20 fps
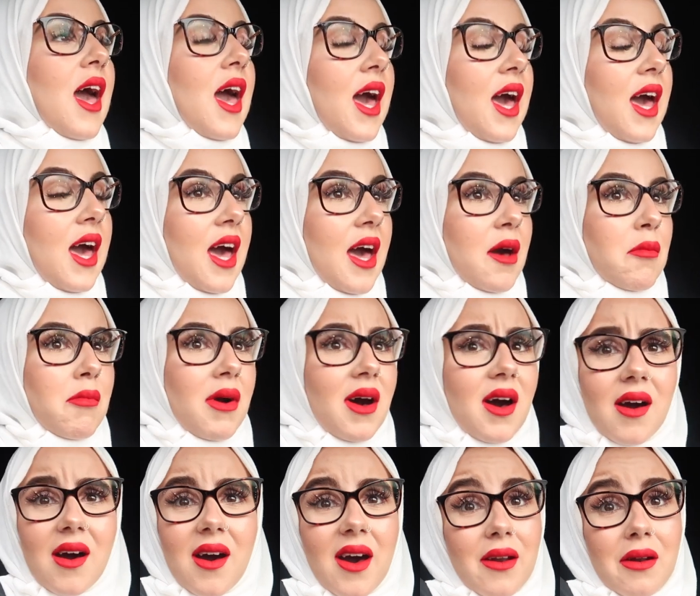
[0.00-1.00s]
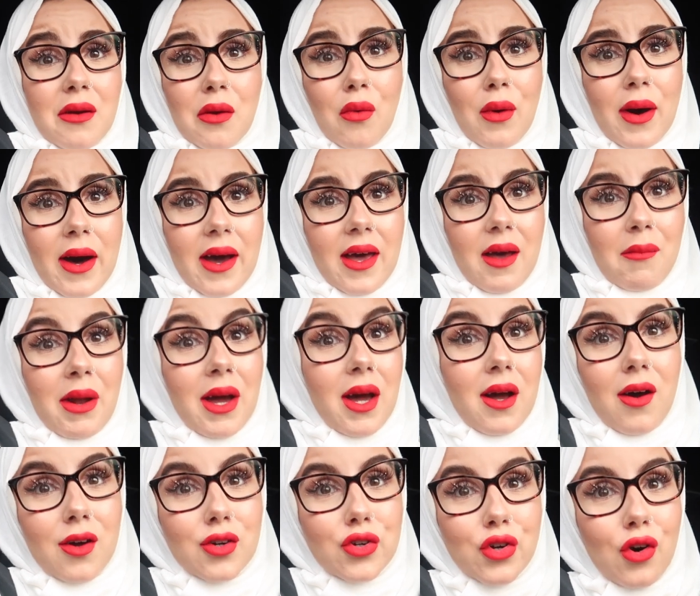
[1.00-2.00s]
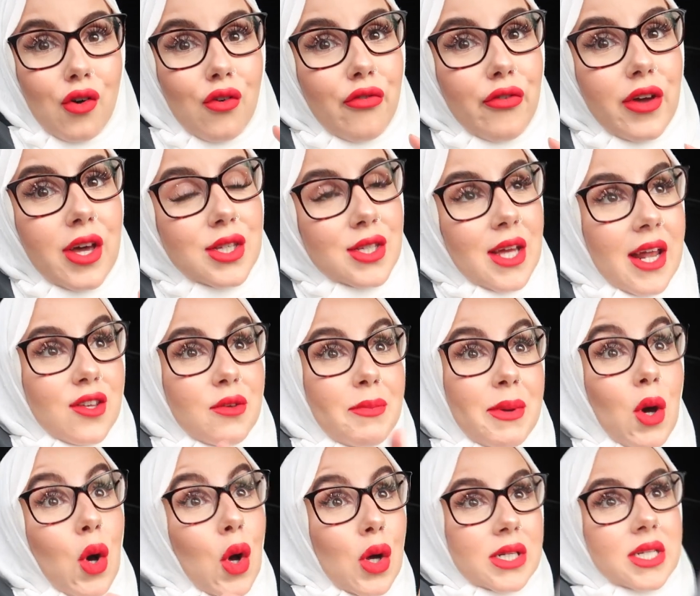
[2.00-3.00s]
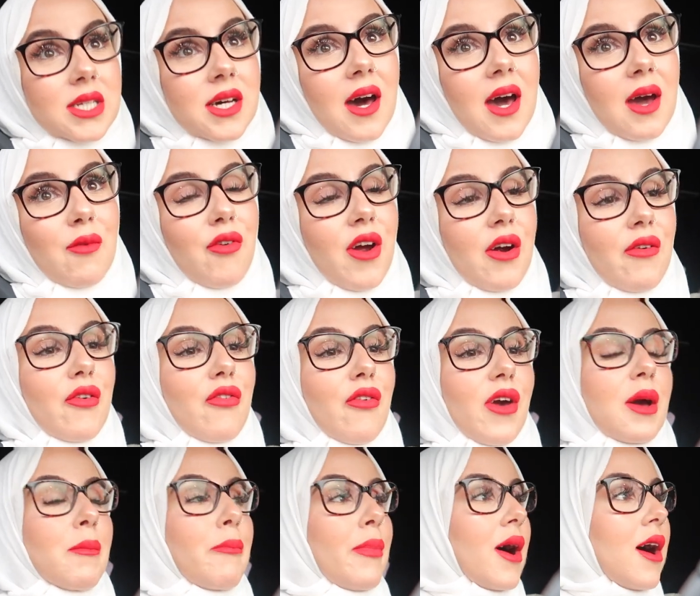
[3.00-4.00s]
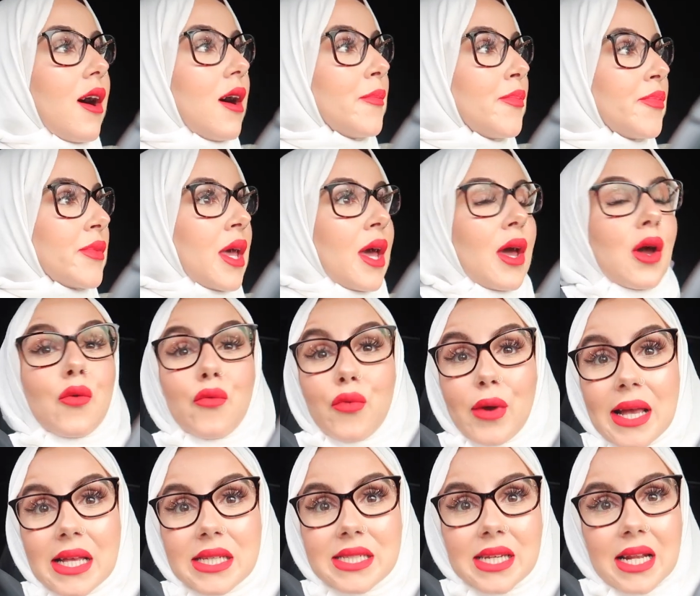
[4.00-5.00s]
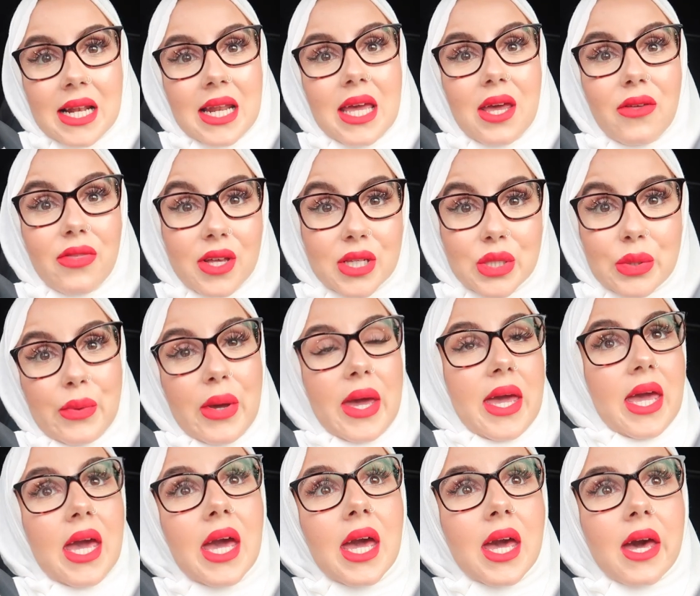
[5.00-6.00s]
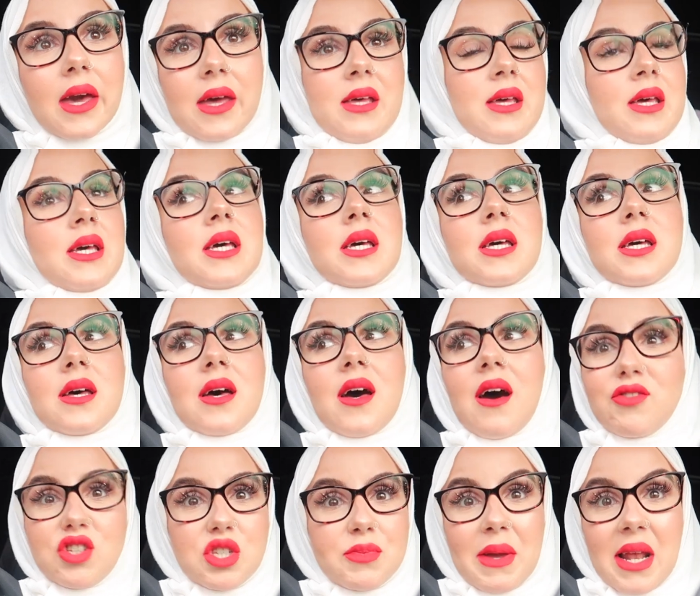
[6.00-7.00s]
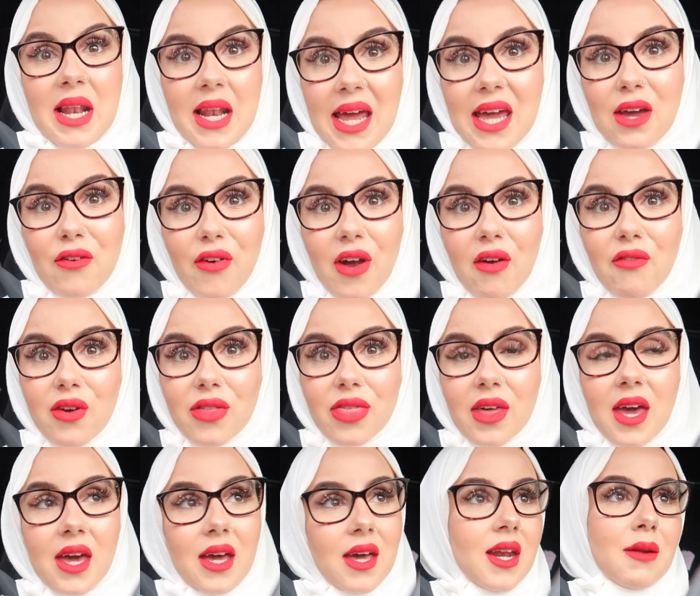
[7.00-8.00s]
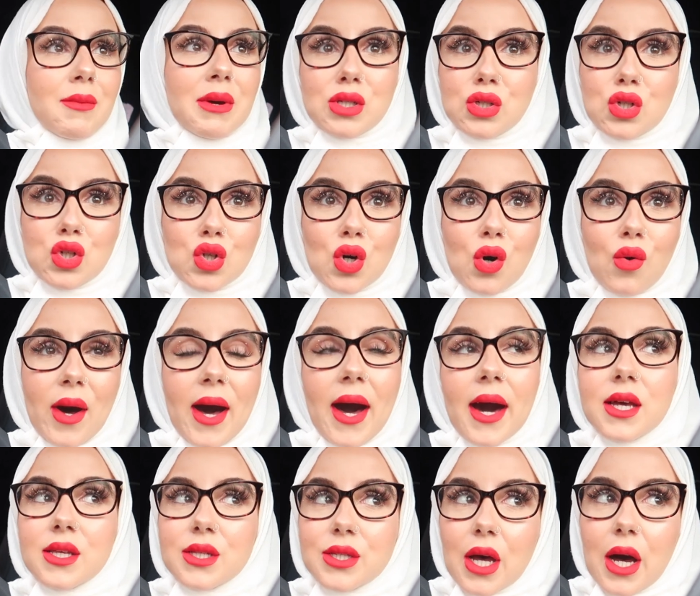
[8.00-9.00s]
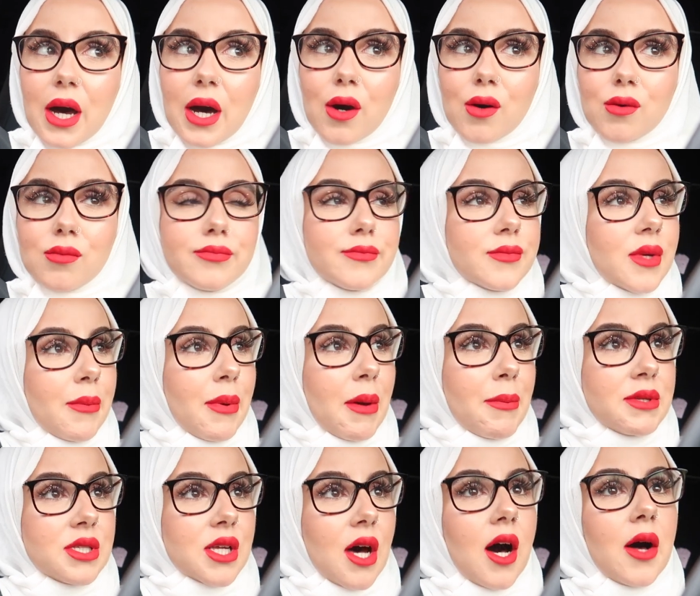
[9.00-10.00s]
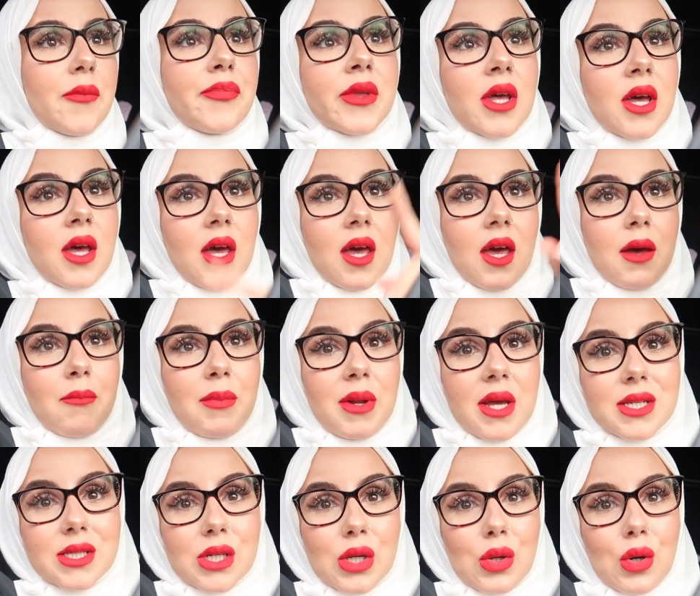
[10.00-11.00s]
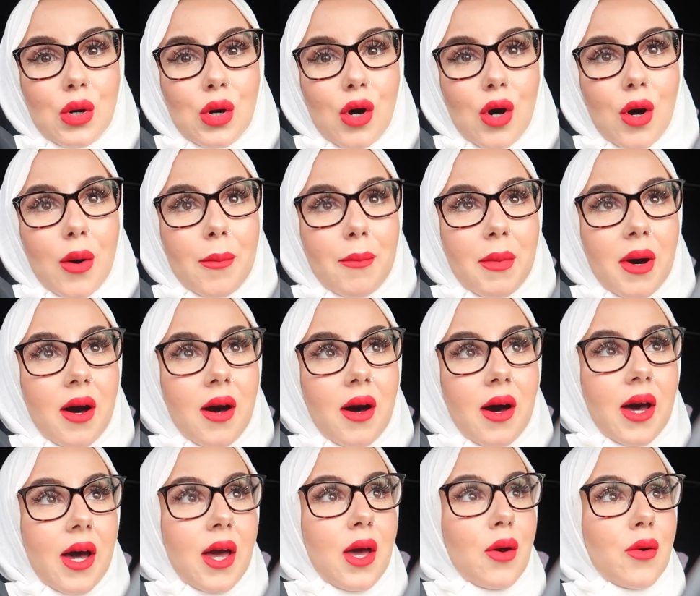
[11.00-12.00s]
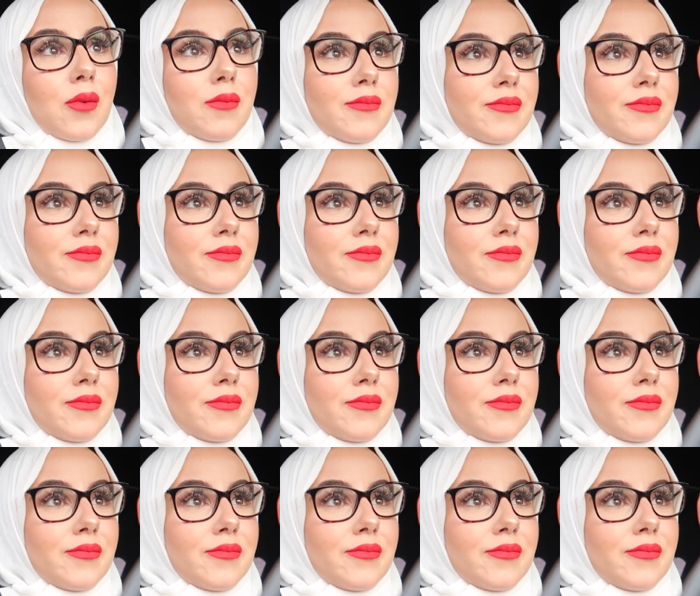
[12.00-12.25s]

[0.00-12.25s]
um i don't know why i'm like a control freak so i could be on time for everything but recently mm. this week i've just been late for everything and i'm not too sure why so a bit bizarre please ignore my